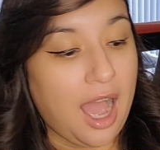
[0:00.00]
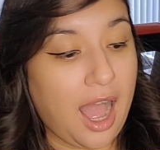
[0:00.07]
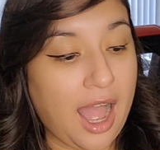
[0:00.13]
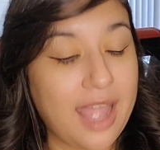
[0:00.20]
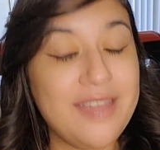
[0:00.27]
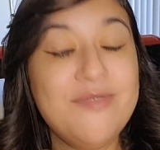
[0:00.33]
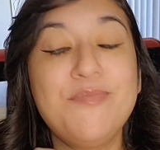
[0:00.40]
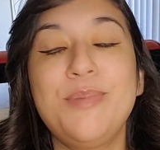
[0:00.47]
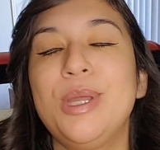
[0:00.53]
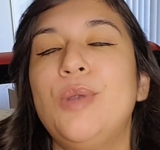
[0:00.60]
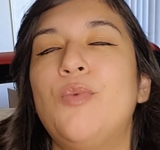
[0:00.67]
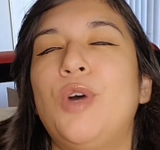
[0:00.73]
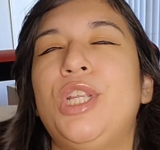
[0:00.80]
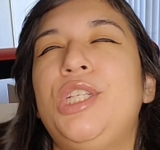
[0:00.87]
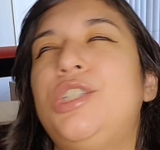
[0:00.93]
I have
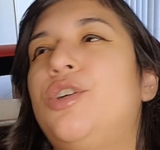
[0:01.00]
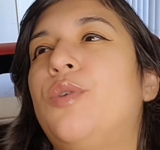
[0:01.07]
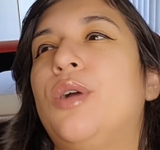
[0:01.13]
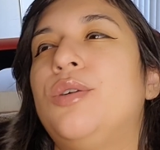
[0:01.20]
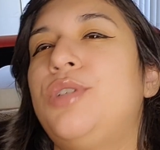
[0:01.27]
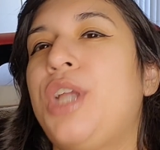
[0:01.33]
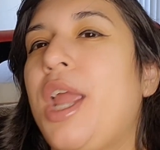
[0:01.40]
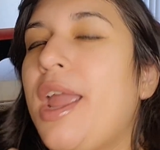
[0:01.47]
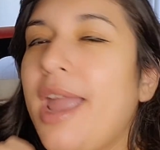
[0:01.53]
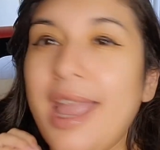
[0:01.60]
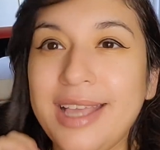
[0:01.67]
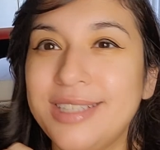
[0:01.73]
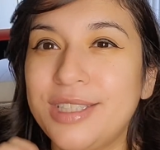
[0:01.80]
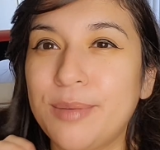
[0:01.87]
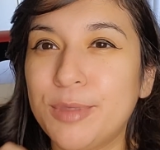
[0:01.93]
been wanting to crochet
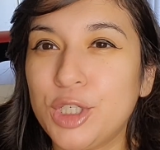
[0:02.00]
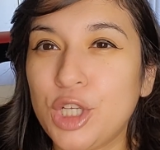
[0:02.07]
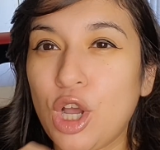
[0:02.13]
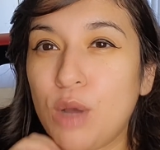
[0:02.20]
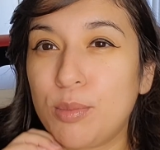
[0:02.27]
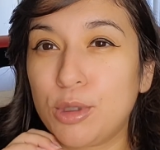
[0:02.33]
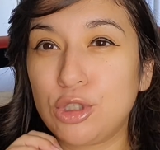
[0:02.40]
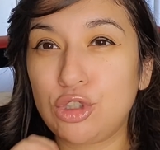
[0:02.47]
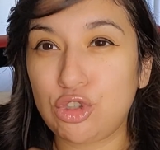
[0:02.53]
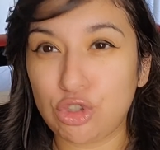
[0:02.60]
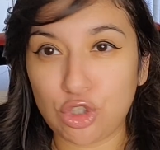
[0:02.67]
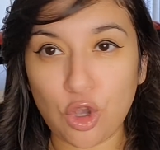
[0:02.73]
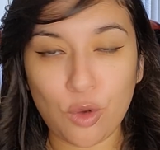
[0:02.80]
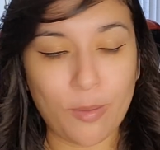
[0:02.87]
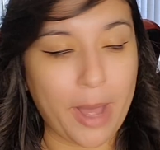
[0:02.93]
a summer top
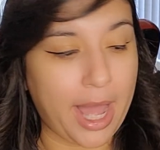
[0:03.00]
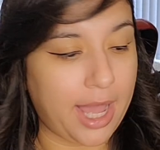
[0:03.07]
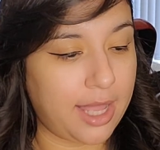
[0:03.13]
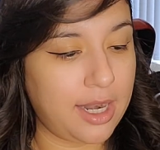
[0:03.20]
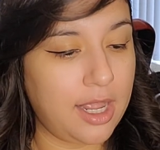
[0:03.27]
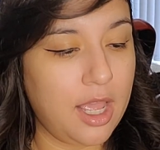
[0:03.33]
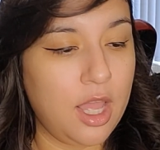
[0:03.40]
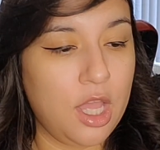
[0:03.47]
so bad.